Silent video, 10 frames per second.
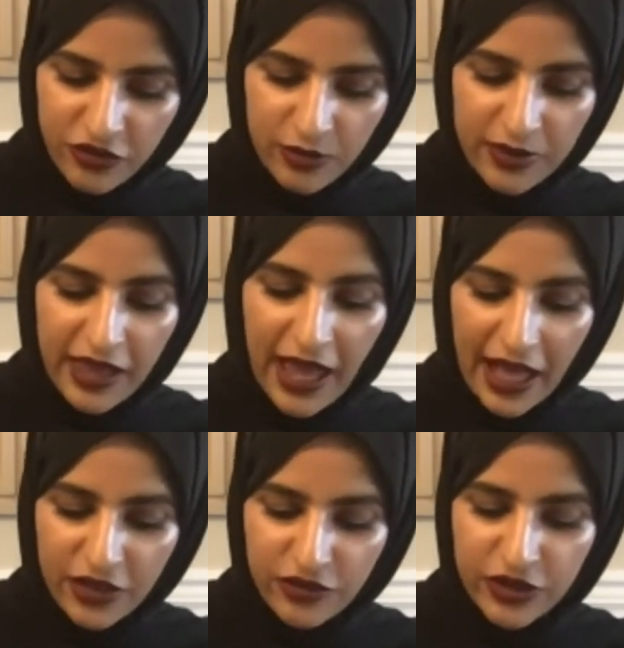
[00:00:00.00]
from the
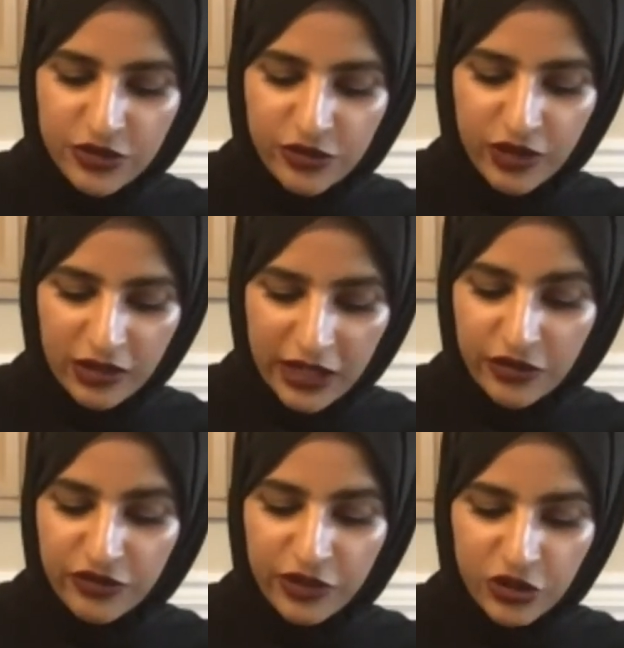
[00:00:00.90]
advent of
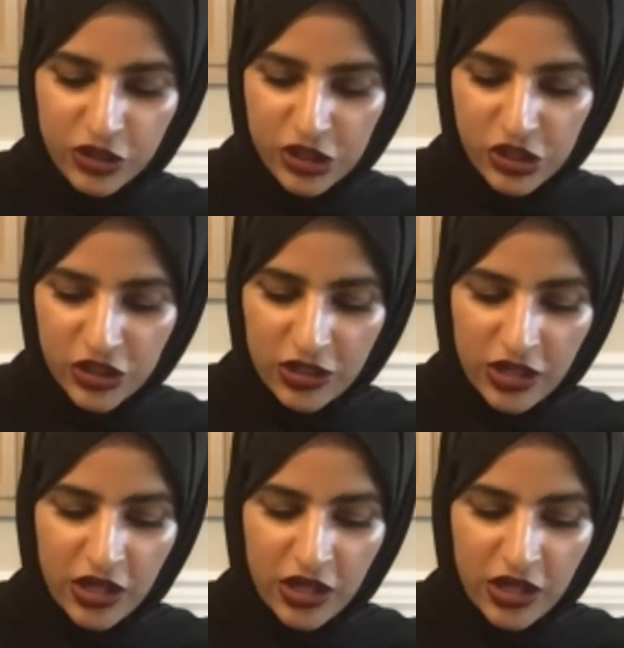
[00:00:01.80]
calligraphic tradition